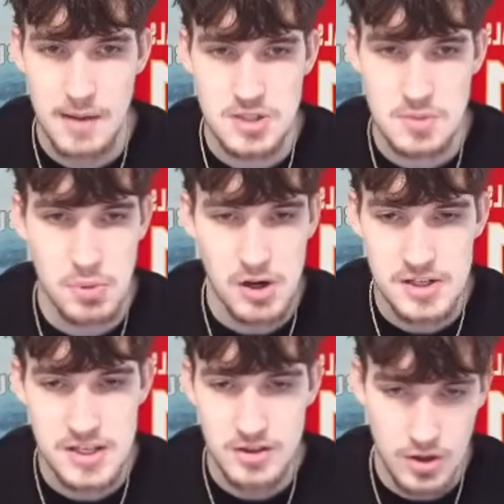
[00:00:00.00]
I'm
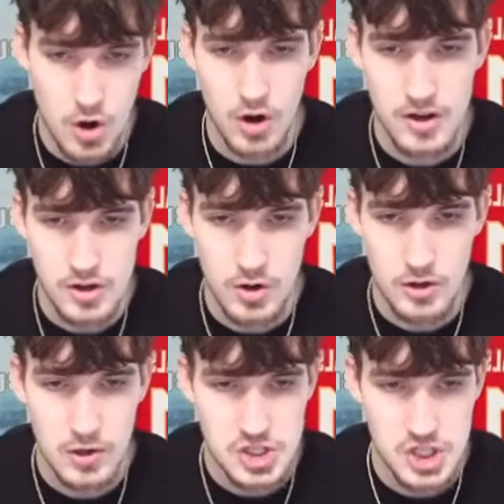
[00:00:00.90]
sprinting the card in
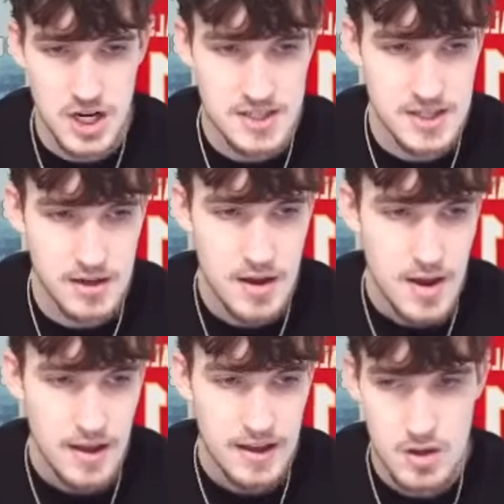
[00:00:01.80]
on Chris Johnson.
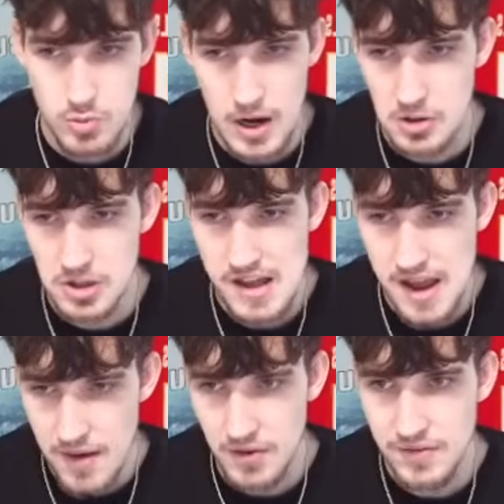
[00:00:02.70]
He
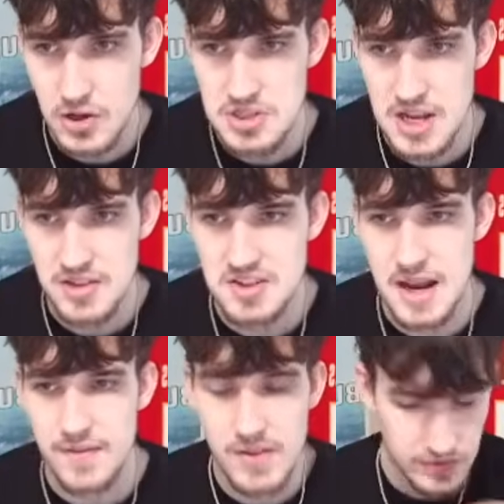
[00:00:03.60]
rarely ever falls out of the
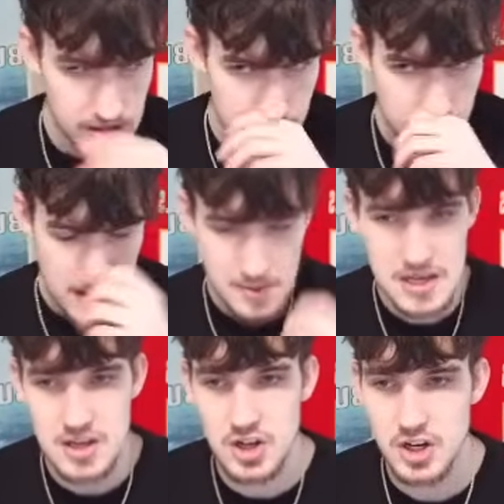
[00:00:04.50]
top 50.
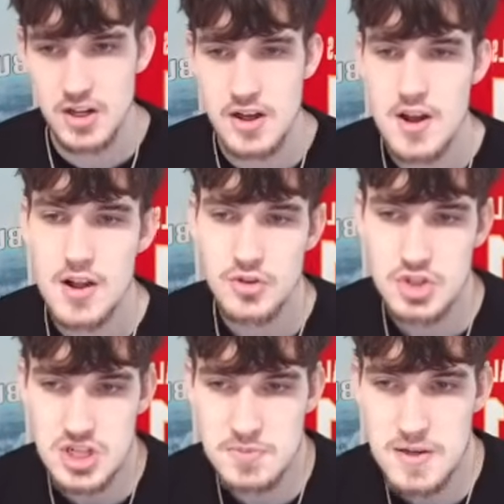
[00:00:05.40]
Maybe he could
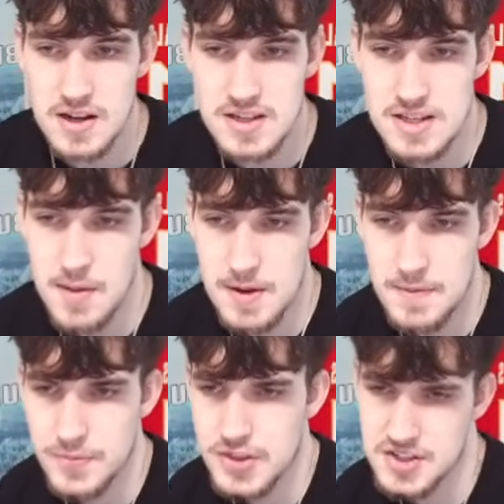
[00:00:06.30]
just because, I
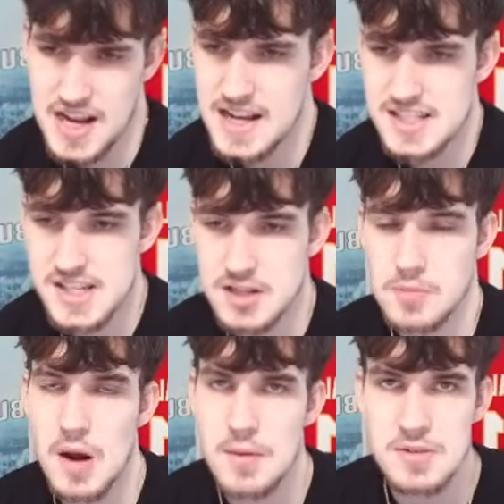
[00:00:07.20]
mean, the size isn't
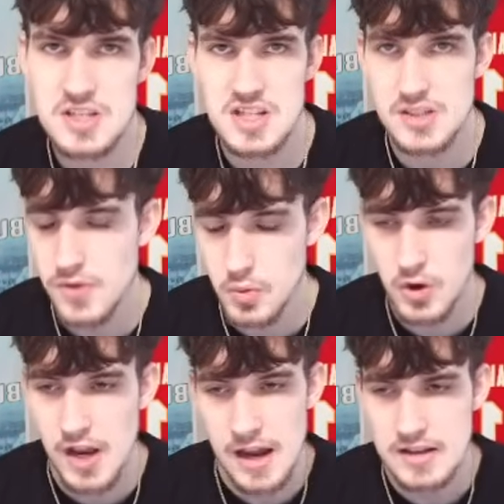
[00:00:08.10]
a problem. He's 6 foot
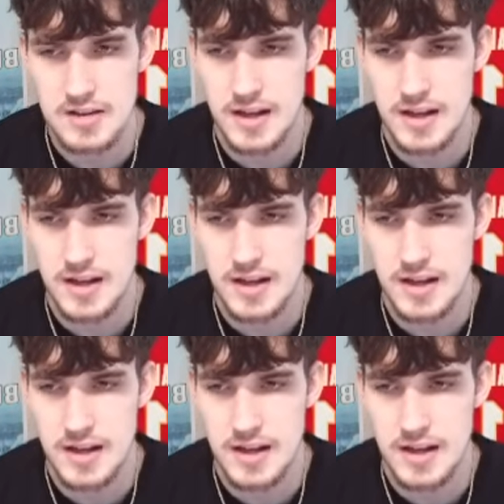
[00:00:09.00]
190.